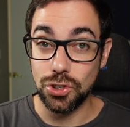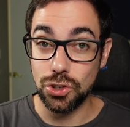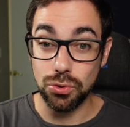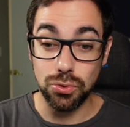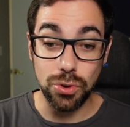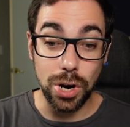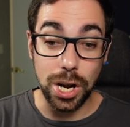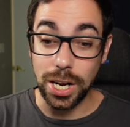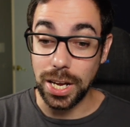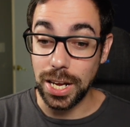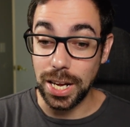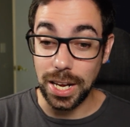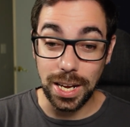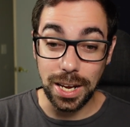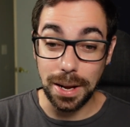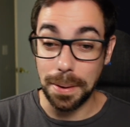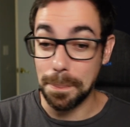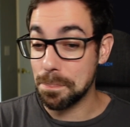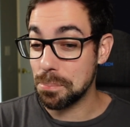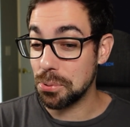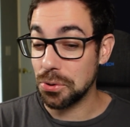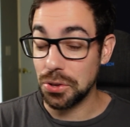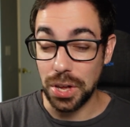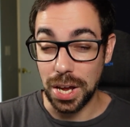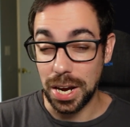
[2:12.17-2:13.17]

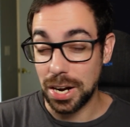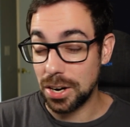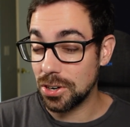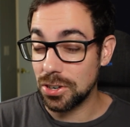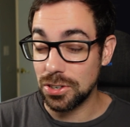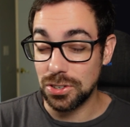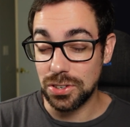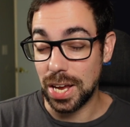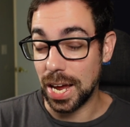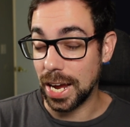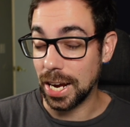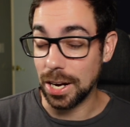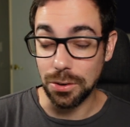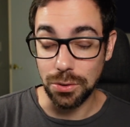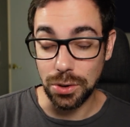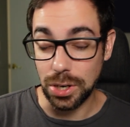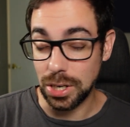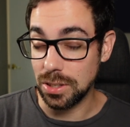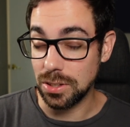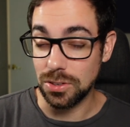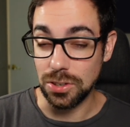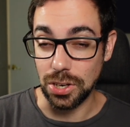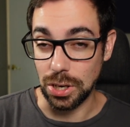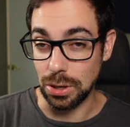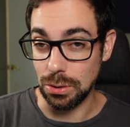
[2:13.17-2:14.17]
drugging players at
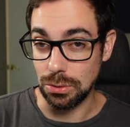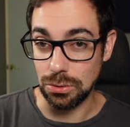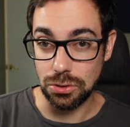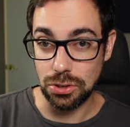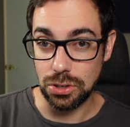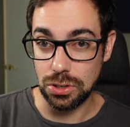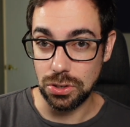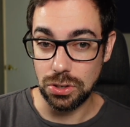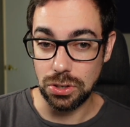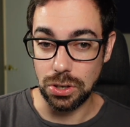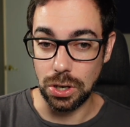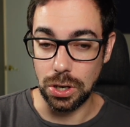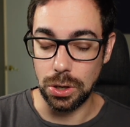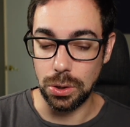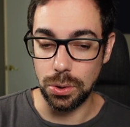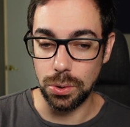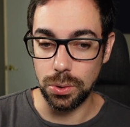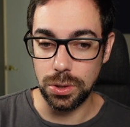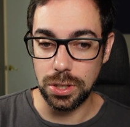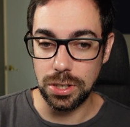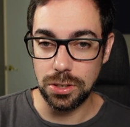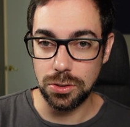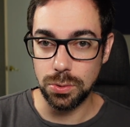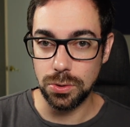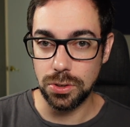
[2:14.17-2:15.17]
green zones.
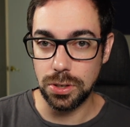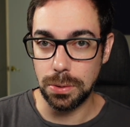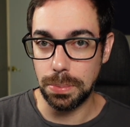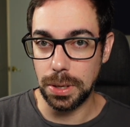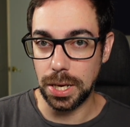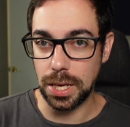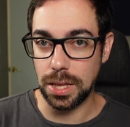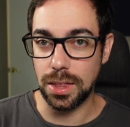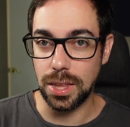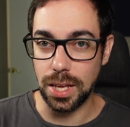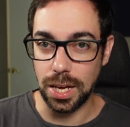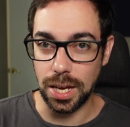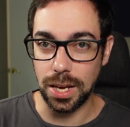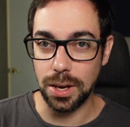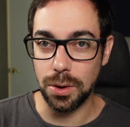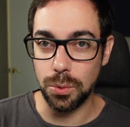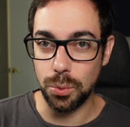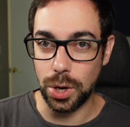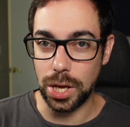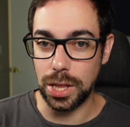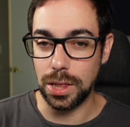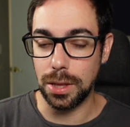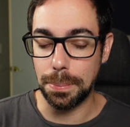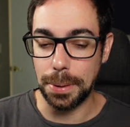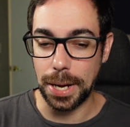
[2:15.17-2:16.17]
So this was a big
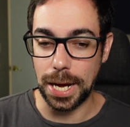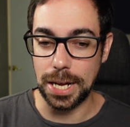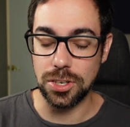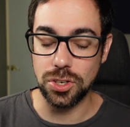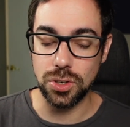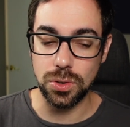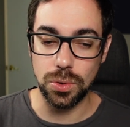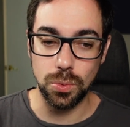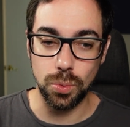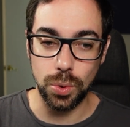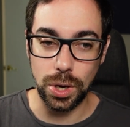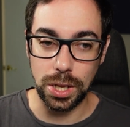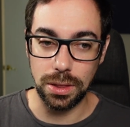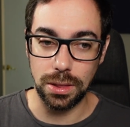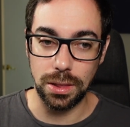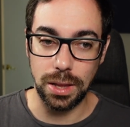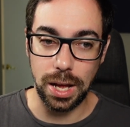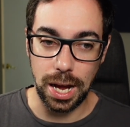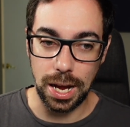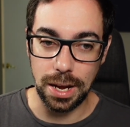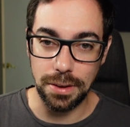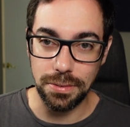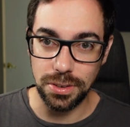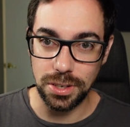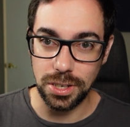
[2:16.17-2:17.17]
thing when the patch went
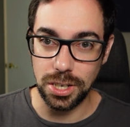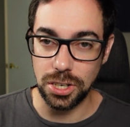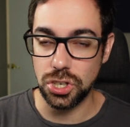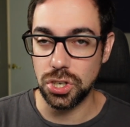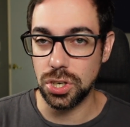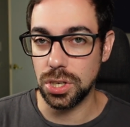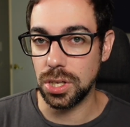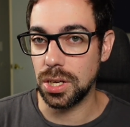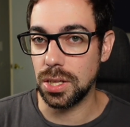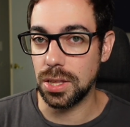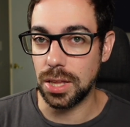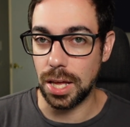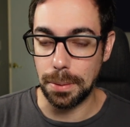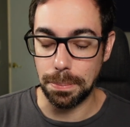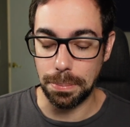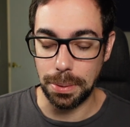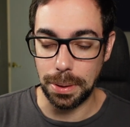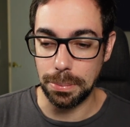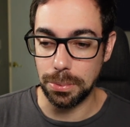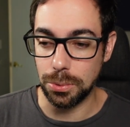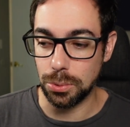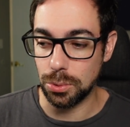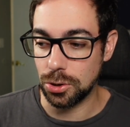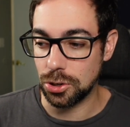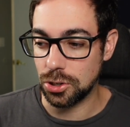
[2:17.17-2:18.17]
live initially, that
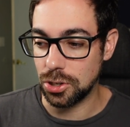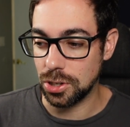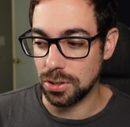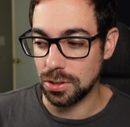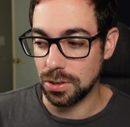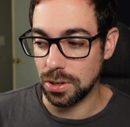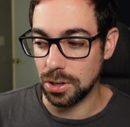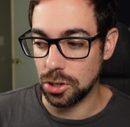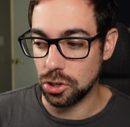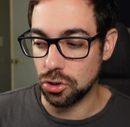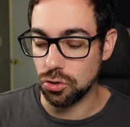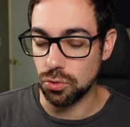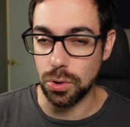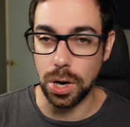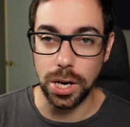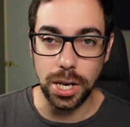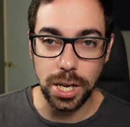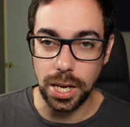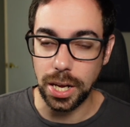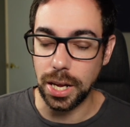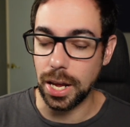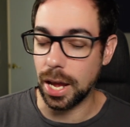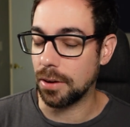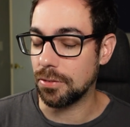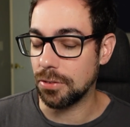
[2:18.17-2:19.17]
people were just
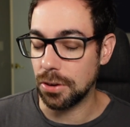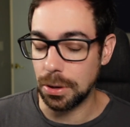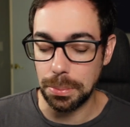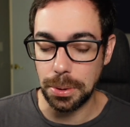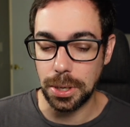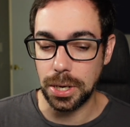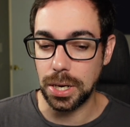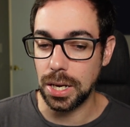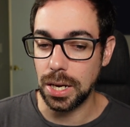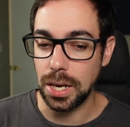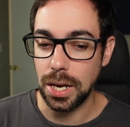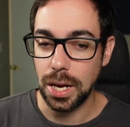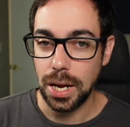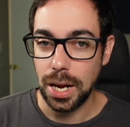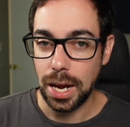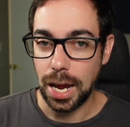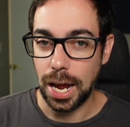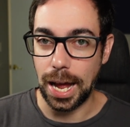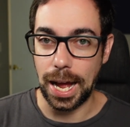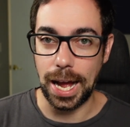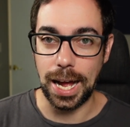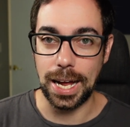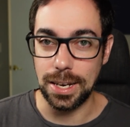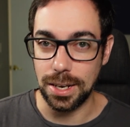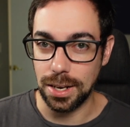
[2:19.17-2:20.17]
drugging everybody
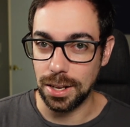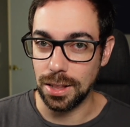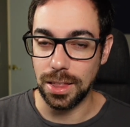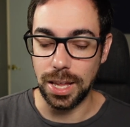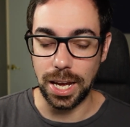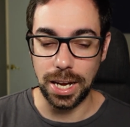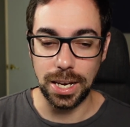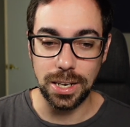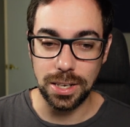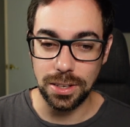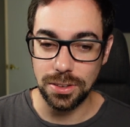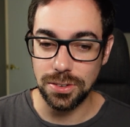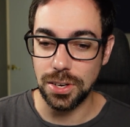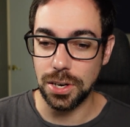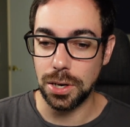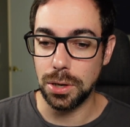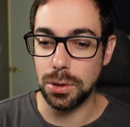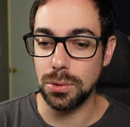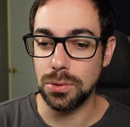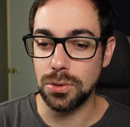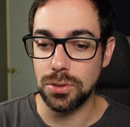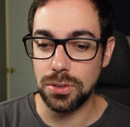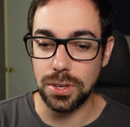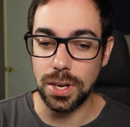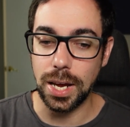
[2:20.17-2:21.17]
at landing
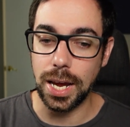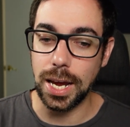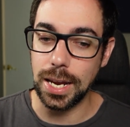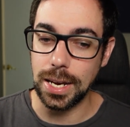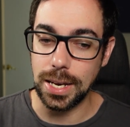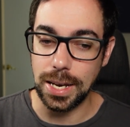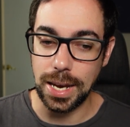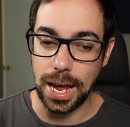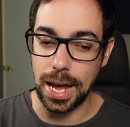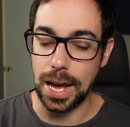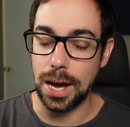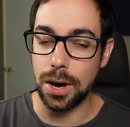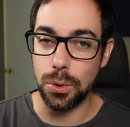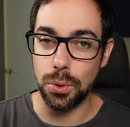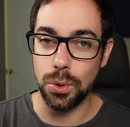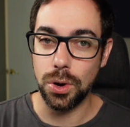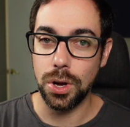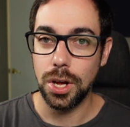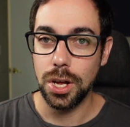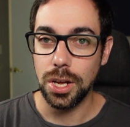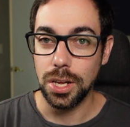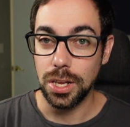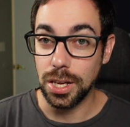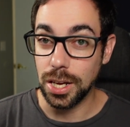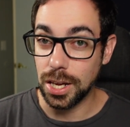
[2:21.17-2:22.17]
zones, and now
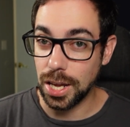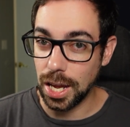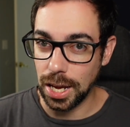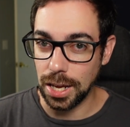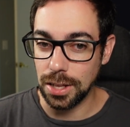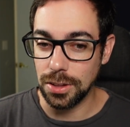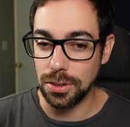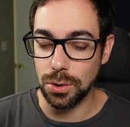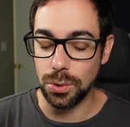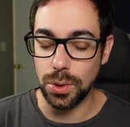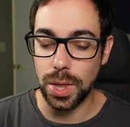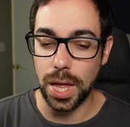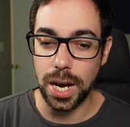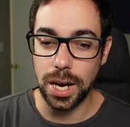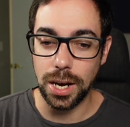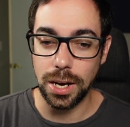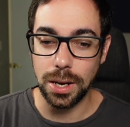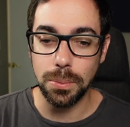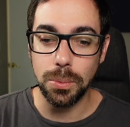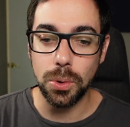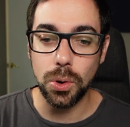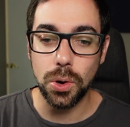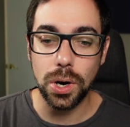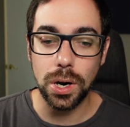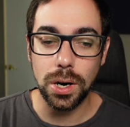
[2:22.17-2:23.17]
you can't do that
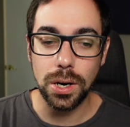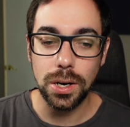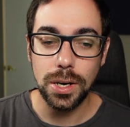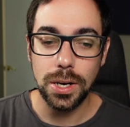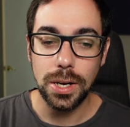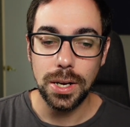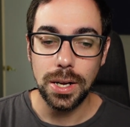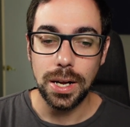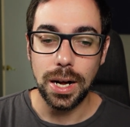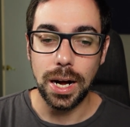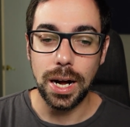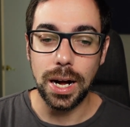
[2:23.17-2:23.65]
anymore.